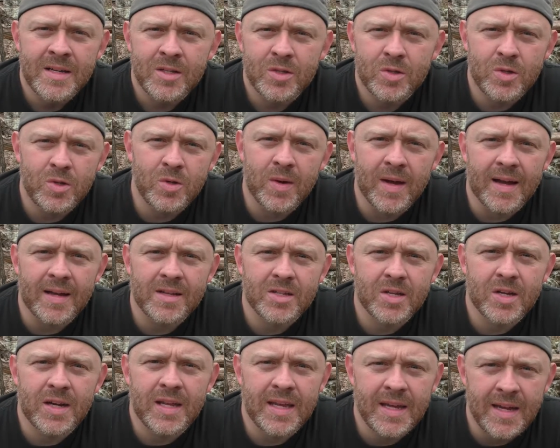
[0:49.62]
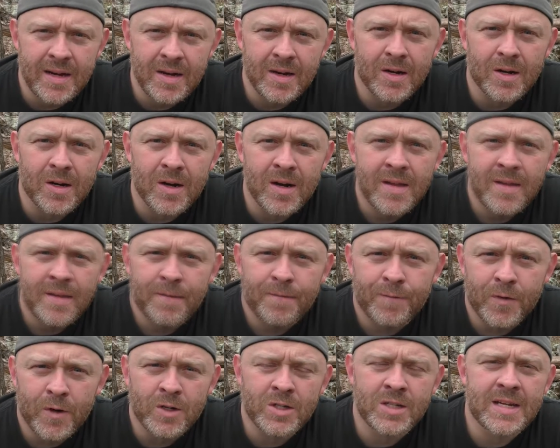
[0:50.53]
so you guys could hear
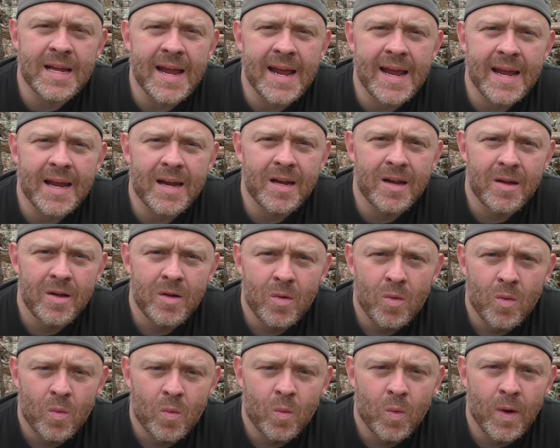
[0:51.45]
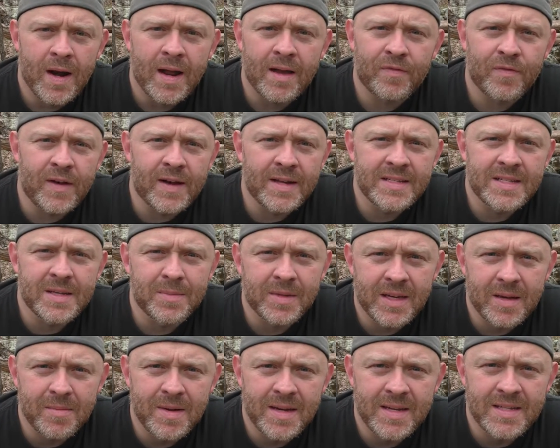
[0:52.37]
firsthand when I find
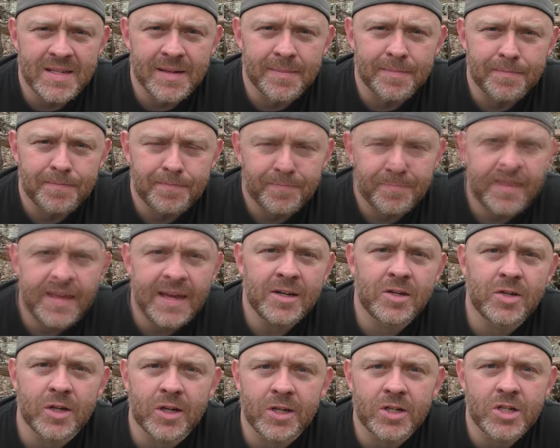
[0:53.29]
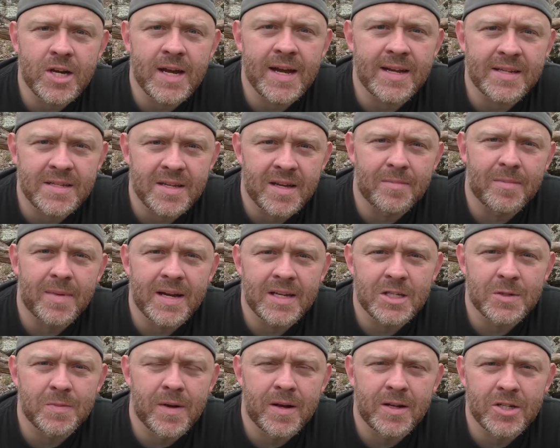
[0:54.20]
something amazing. They took a chance on my
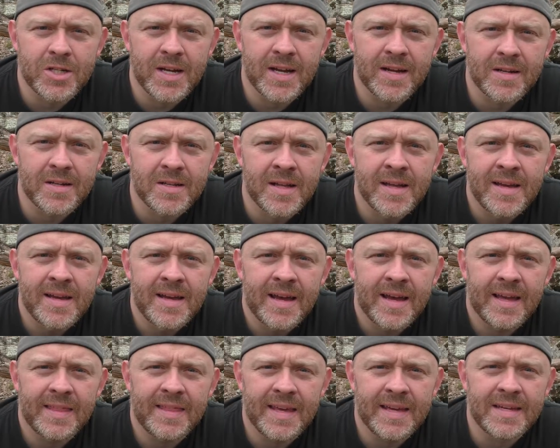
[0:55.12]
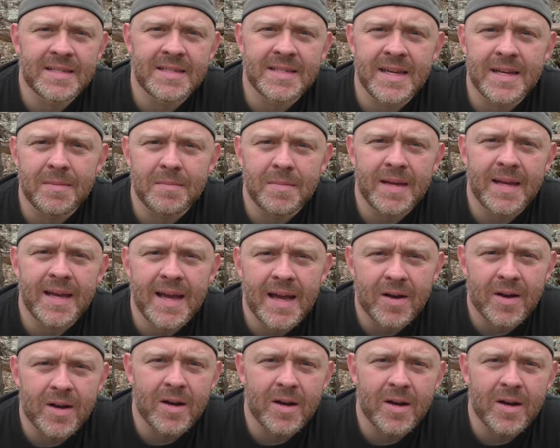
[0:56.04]
small channel and they sent me out